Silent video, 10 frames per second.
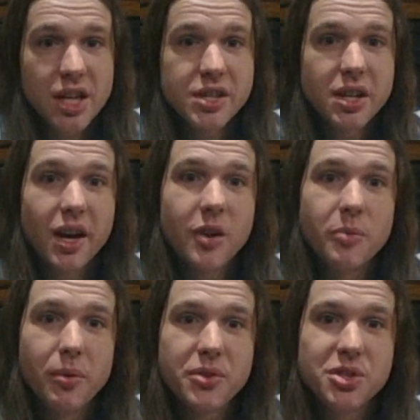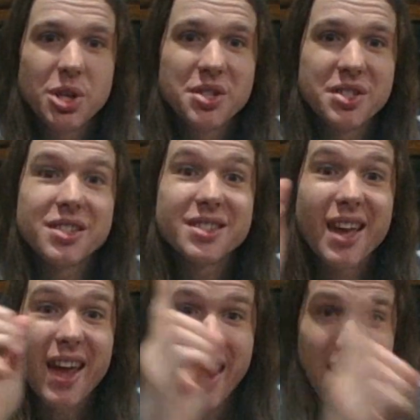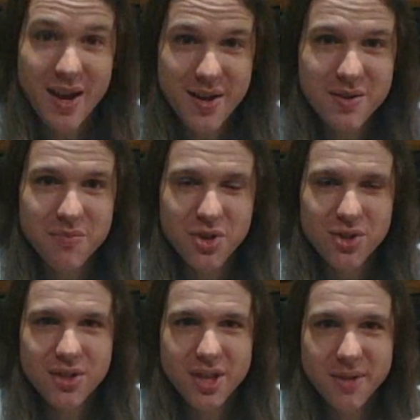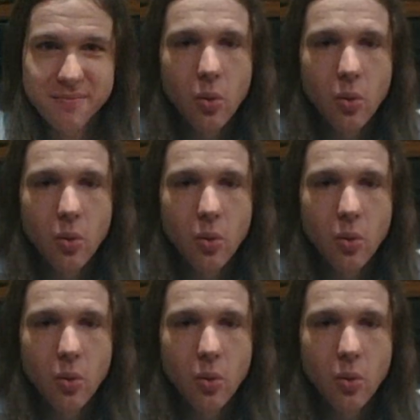He's a God of both justice and mercy.